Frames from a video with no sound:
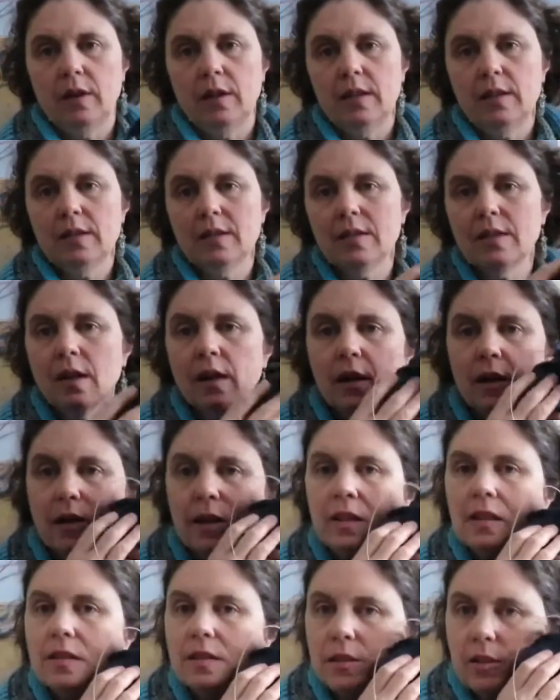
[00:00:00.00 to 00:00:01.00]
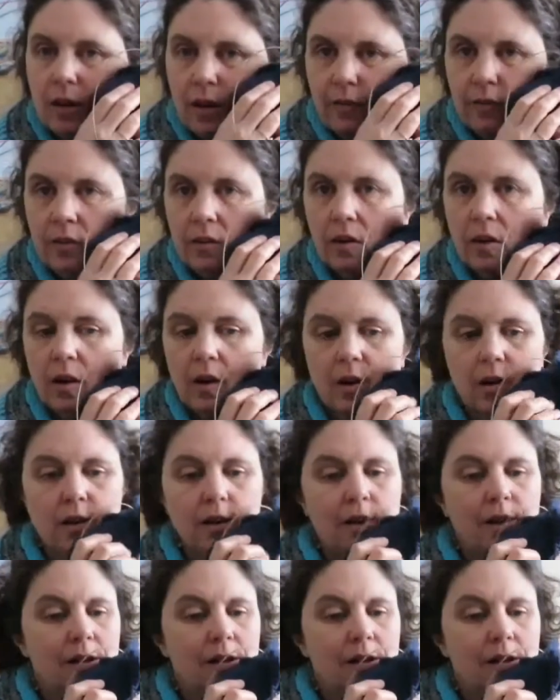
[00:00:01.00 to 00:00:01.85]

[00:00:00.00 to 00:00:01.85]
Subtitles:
It is not a soft yarn.